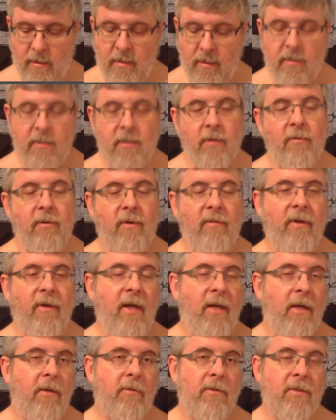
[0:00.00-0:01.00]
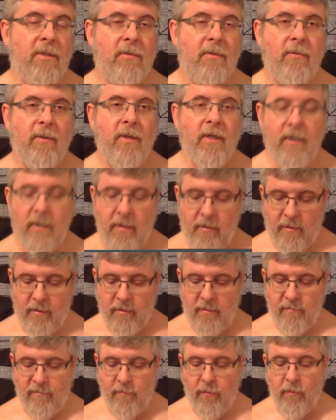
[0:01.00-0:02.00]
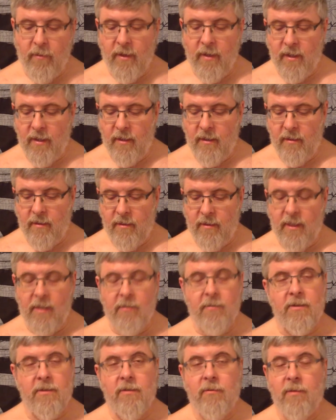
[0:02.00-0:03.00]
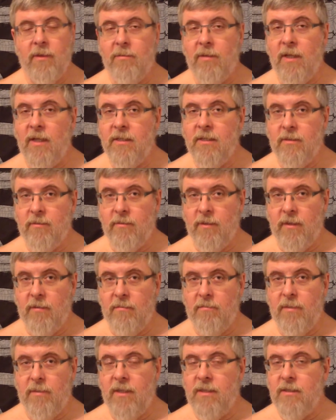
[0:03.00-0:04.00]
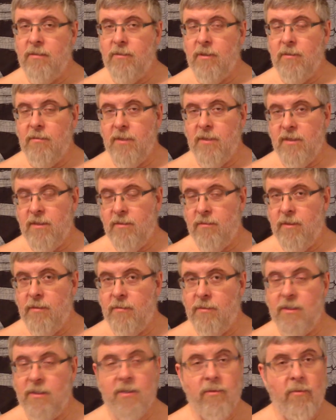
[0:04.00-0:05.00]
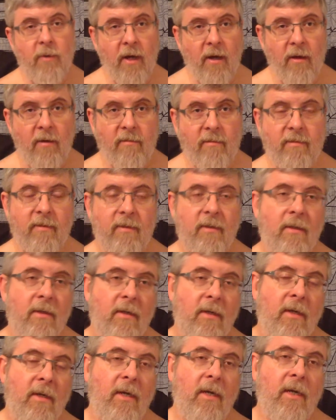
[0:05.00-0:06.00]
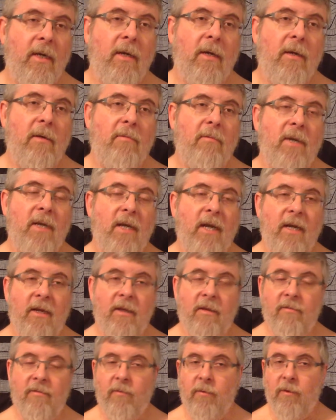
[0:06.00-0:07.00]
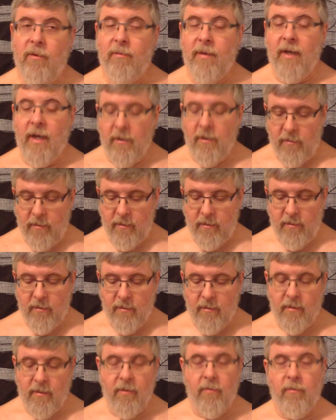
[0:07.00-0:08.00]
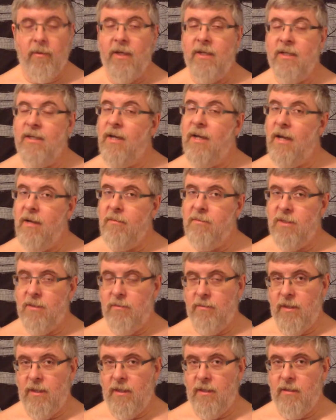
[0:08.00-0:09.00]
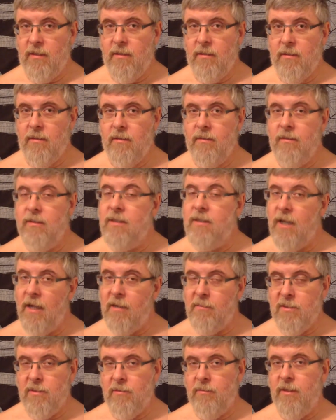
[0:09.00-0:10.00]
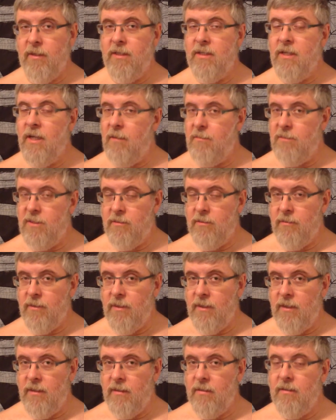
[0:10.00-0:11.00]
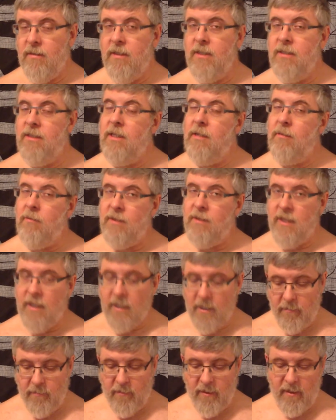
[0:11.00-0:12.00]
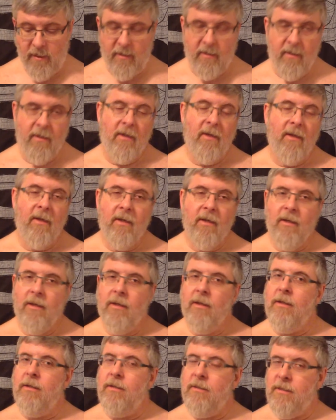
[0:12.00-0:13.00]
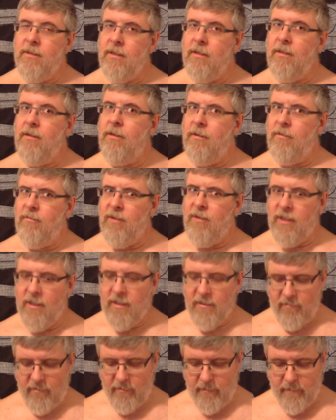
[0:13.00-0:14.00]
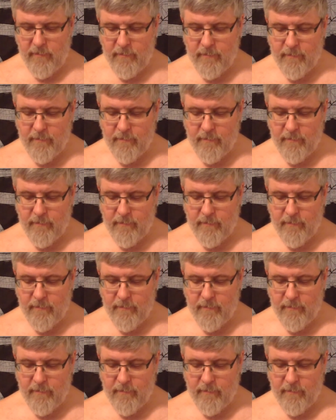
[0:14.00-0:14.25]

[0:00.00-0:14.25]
So if a equals 3, 4a equals 3 plus 3 plus 3 plus 3, which is 12. But a to the fourth power, 3 times 3 times 3 times 3 is equal to 81. You see, they're really different.